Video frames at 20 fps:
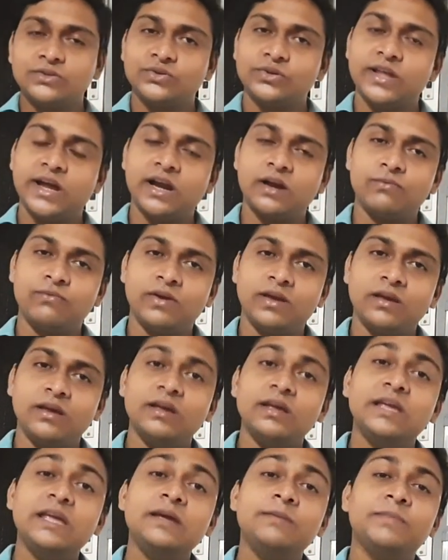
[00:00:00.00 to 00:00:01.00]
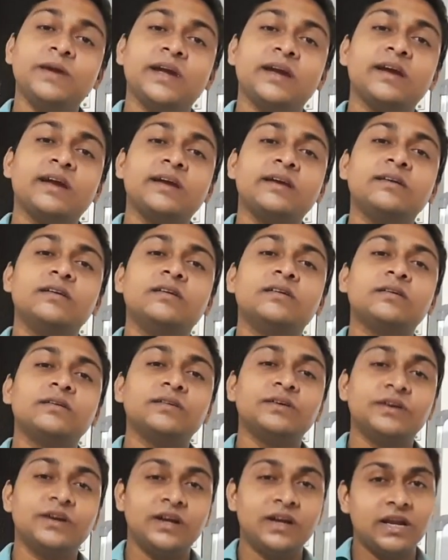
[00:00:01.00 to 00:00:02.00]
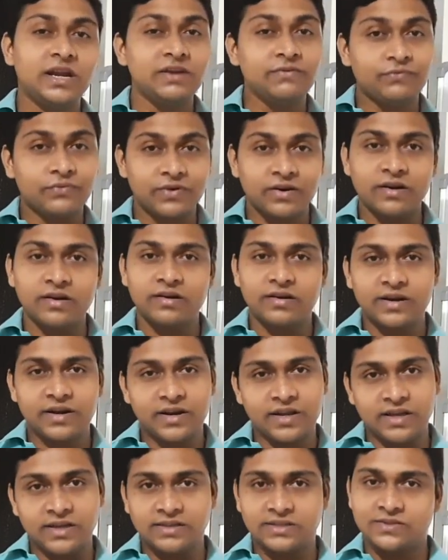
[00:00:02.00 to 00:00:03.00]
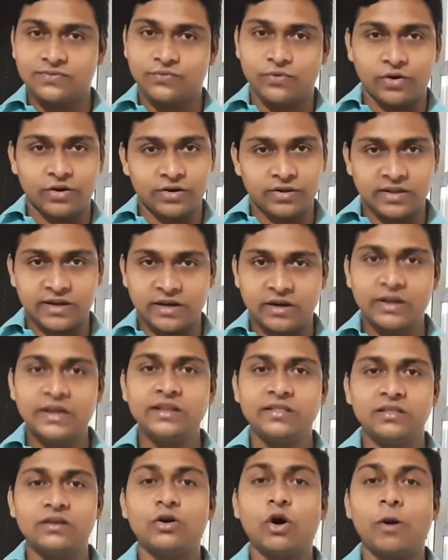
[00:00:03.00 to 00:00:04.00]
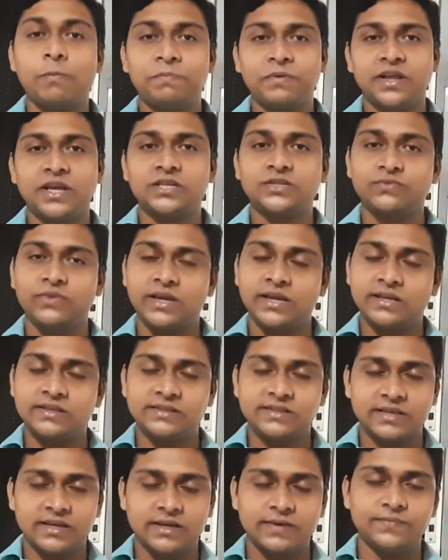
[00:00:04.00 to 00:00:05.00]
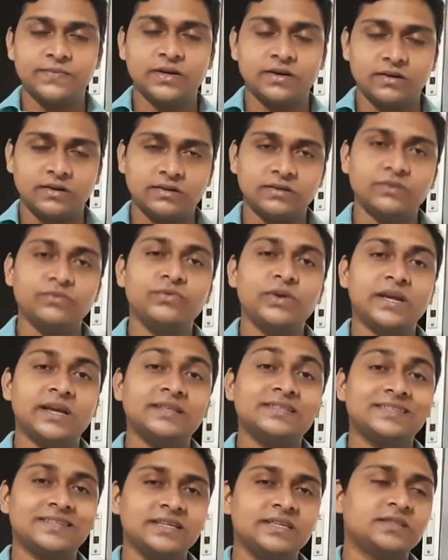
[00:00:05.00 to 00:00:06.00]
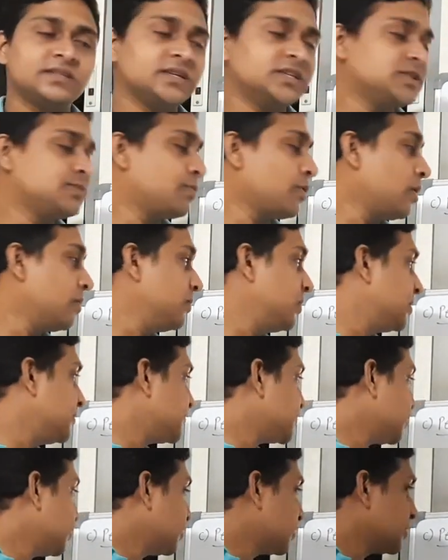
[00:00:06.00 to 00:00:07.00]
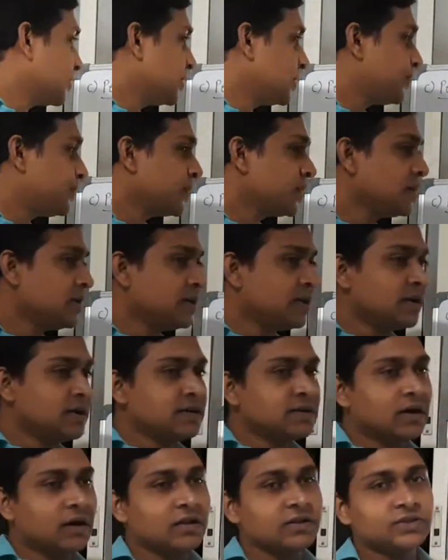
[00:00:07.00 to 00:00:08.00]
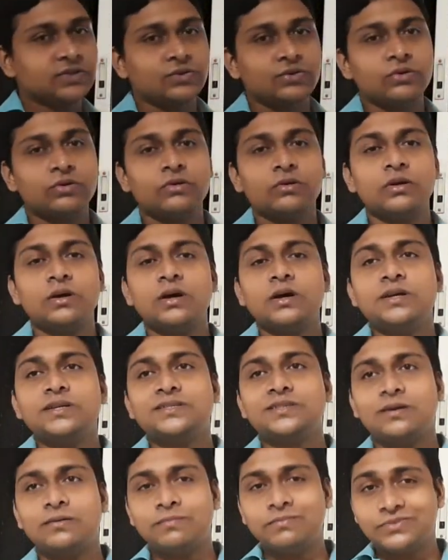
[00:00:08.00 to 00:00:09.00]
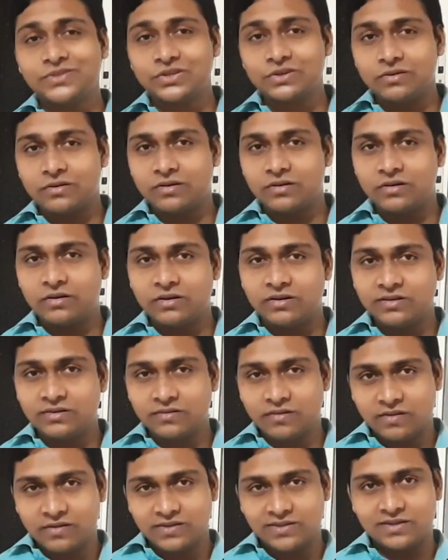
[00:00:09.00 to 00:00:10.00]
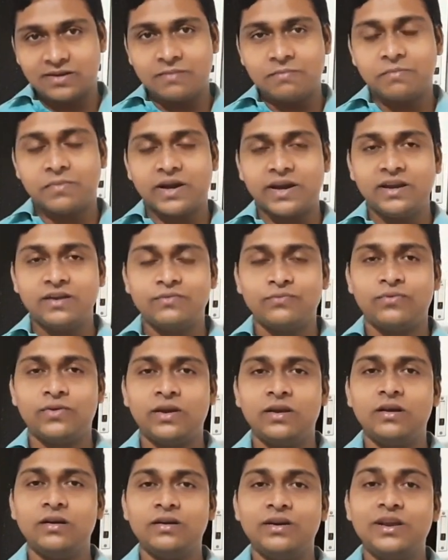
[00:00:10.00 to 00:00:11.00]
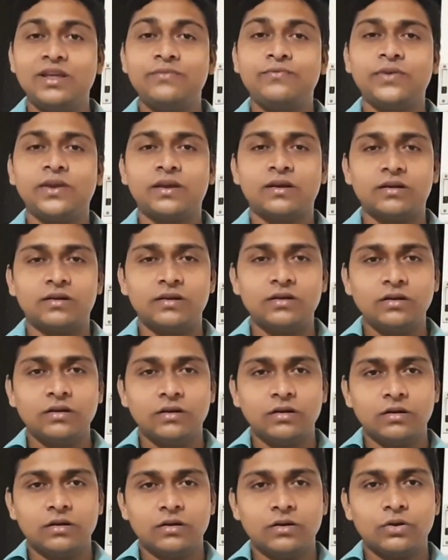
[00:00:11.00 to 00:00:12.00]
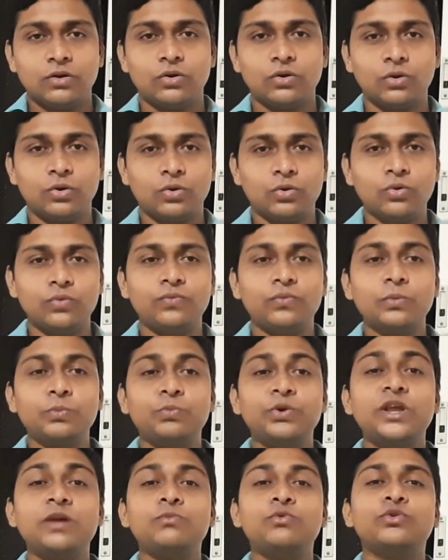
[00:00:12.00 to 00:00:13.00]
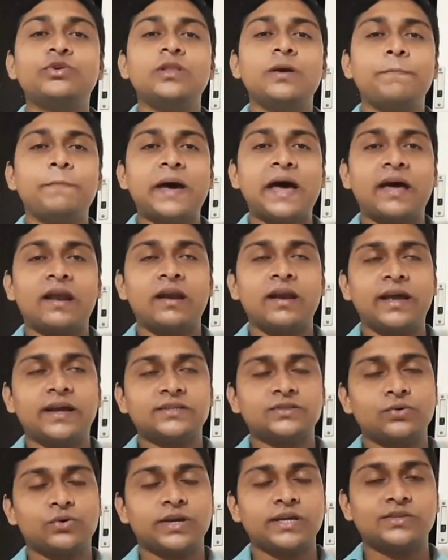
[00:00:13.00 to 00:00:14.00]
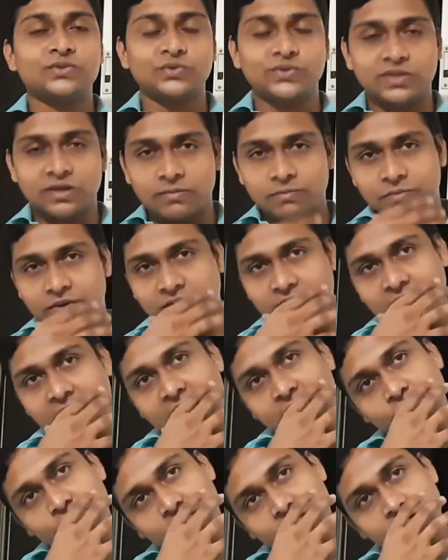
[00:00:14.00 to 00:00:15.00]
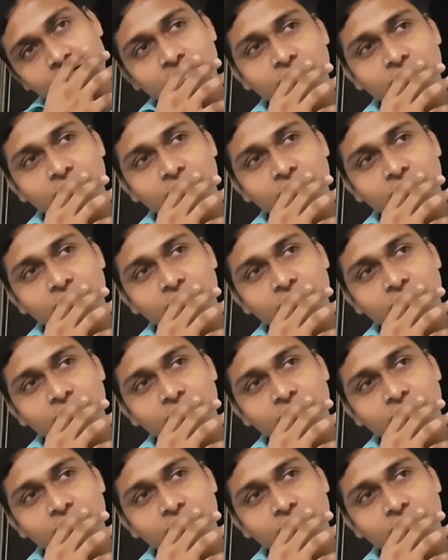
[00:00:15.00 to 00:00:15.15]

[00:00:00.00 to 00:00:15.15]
so that way he may get the different readings for that. In the optics we can say we can see such problems over there. Also some might feel difficult to remove the parallax. Okay, so somebody have